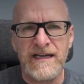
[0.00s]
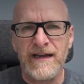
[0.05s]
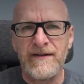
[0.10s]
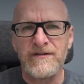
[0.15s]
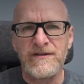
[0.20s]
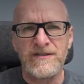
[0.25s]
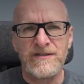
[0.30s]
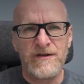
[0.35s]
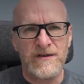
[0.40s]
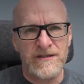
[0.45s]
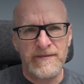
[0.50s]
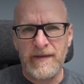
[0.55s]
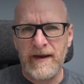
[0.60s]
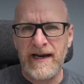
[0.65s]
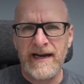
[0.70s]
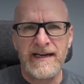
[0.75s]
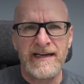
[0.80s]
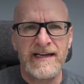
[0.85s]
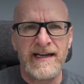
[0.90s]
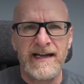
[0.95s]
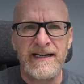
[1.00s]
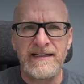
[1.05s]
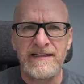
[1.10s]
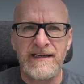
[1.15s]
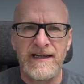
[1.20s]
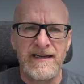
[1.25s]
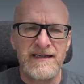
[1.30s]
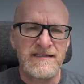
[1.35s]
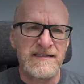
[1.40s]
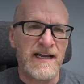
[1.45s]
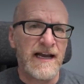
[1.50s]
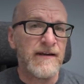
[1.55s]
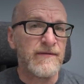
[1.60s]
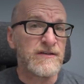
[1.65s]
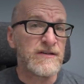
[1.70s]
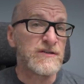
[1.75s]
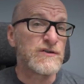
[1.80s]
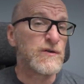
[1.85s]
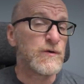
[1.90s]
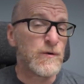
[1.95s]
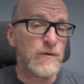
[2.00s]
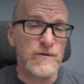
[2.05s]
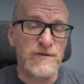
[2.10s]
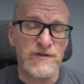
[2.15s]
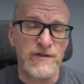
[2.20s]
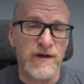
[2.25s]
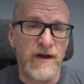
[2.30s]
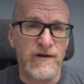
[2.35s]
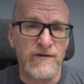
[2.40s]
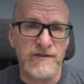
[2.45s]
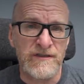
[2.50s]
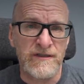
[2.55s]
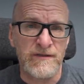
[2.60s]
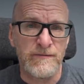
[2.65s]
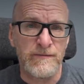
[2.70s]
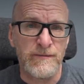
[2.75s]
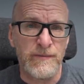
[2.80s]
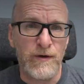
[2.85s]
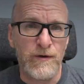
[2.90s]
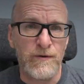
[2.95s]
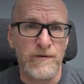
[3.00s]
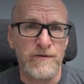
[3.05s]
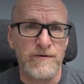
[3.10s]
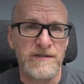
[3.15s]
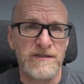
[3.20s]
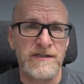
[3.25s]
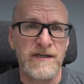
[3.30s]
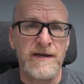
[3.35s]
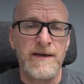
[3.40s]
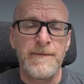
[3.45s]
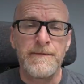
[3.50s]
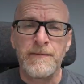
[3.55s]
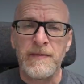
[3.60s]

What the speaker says: I haven't talked about any guidelines. I haven't told you how to compose,